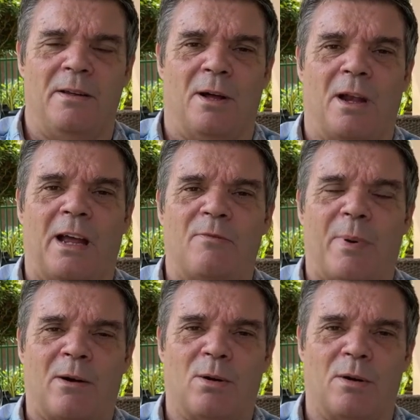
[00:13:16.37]
life
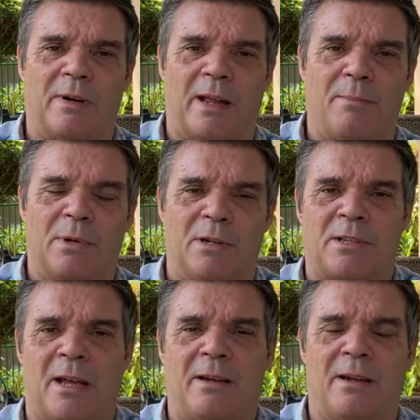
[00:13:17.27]
back over again,
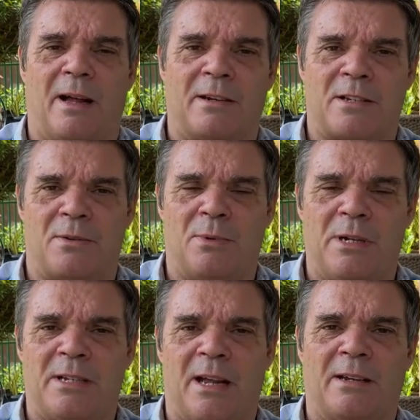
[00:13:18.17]
because then I
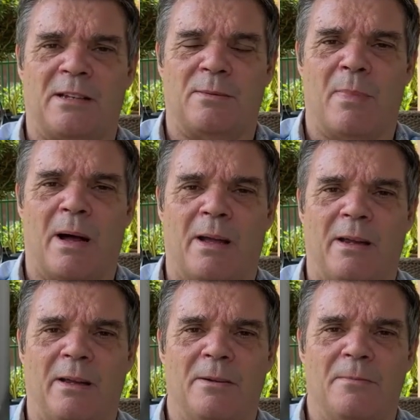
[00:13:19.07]
restarted
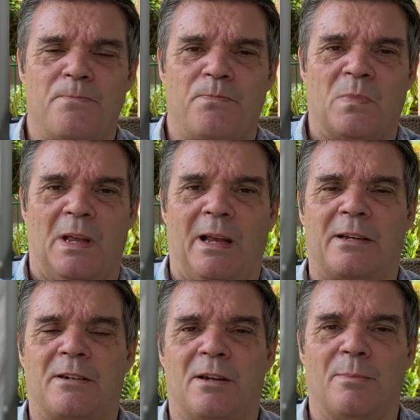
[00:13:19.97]
my
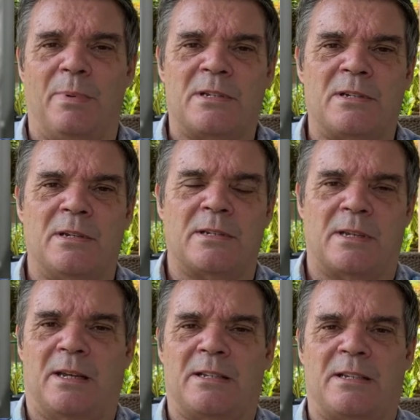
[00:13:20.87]
electrical
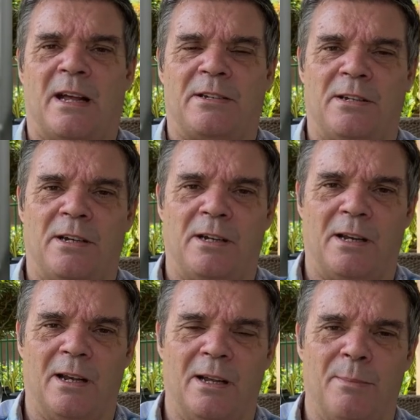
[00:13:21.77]
business and I started
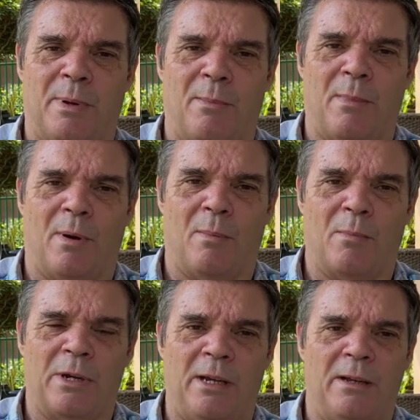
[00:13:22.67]
earning a little bit more
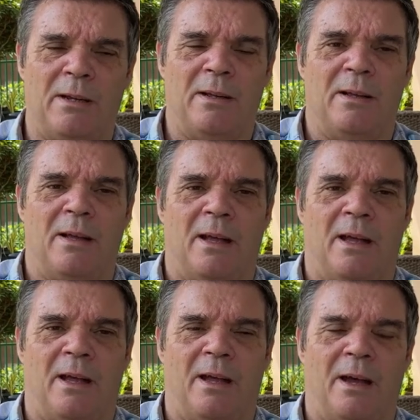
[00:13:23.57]
money.
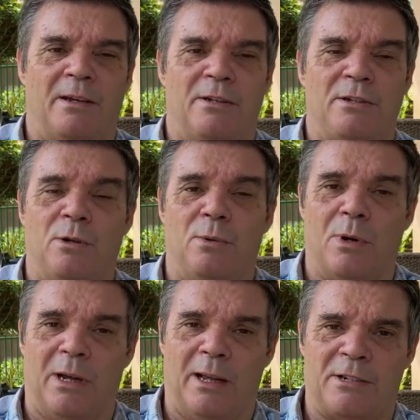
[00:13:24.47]
I had a new
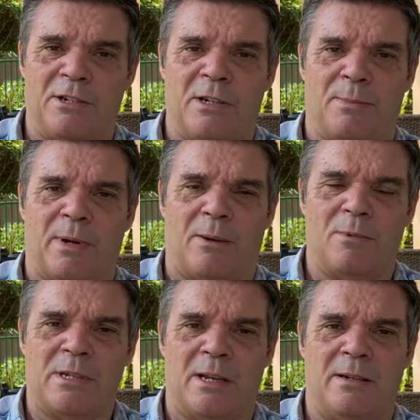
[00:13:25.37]
relationship that I
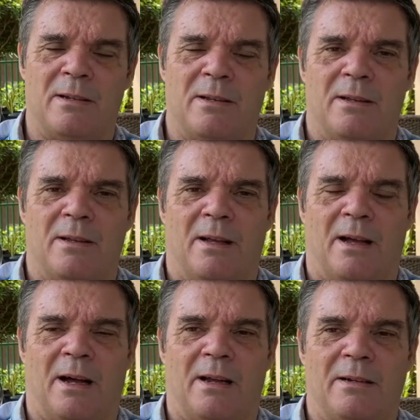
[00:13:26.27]
was in,
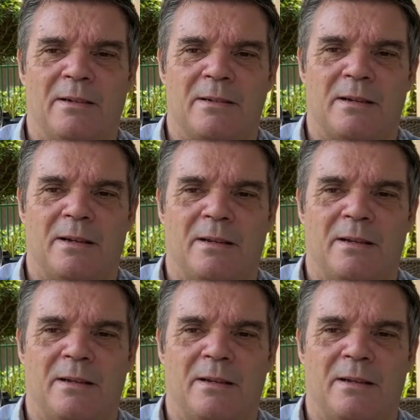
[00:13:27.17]
and